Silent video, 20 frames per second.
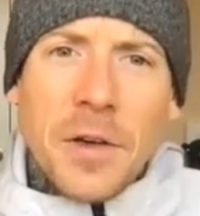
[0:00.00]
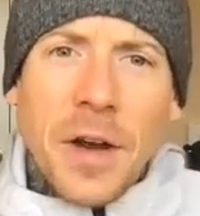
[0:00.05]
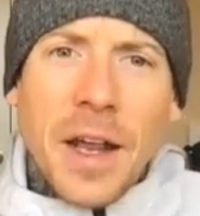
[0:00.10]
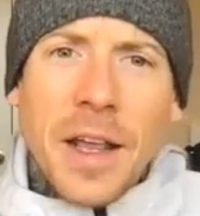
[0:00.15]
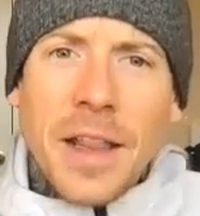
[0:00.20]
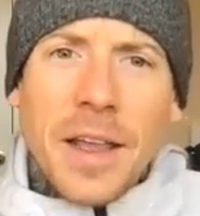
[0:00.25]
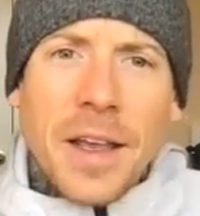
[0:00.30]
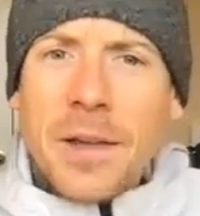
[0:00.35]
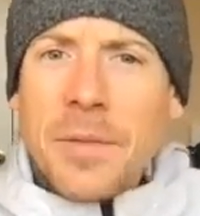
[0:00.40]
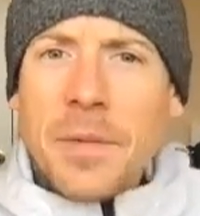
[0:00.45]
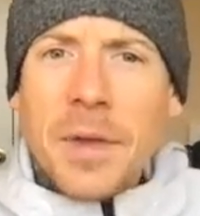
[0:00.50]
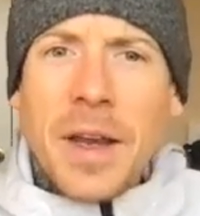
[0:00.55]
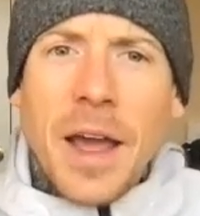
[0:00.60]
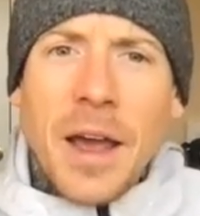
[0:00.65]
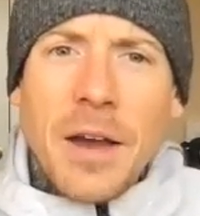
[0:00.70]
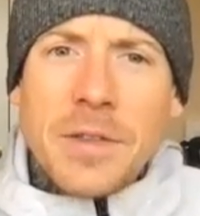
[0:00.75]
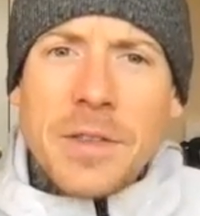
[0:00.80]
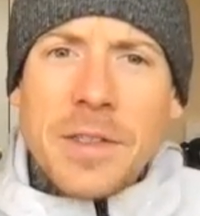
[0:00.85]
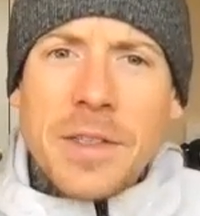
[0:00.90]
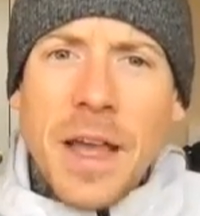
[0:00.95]
Right. Like, I mean,
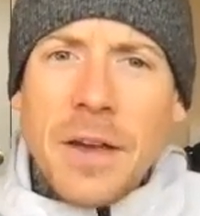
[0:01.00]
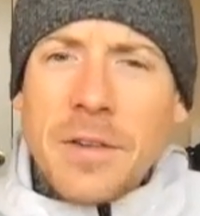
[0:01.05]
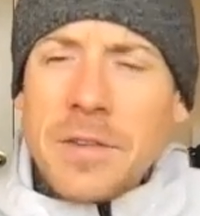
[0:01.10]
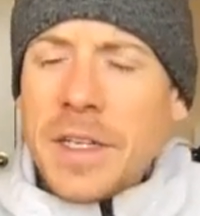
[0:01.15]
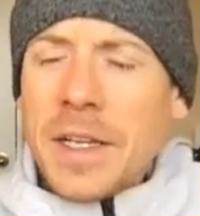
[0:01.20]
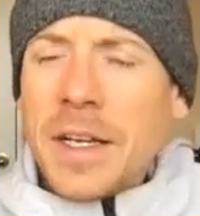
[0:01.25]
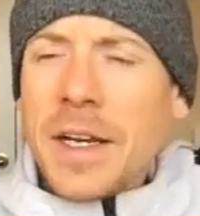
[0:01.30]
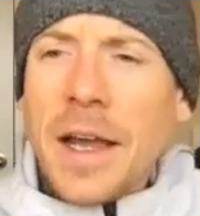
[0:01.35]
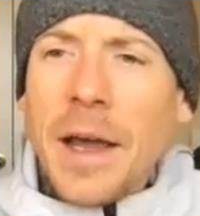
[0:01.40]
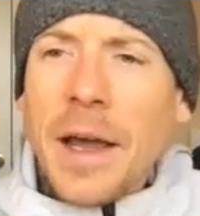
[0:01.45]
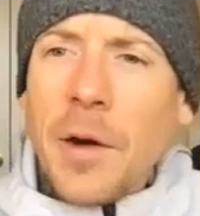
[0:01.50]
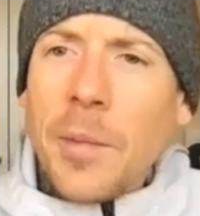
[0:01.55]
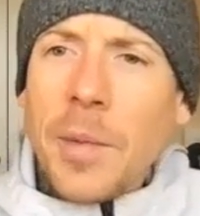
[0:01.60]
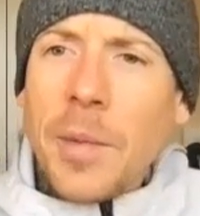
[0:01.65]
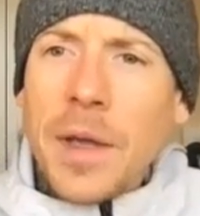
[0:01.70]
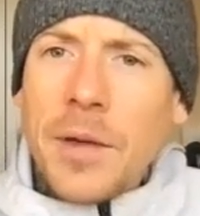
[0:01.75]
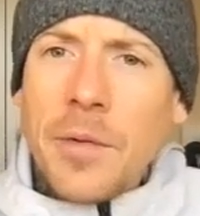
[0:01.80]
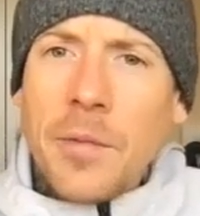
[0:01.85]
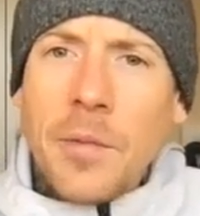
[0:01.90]
how's it going to help me?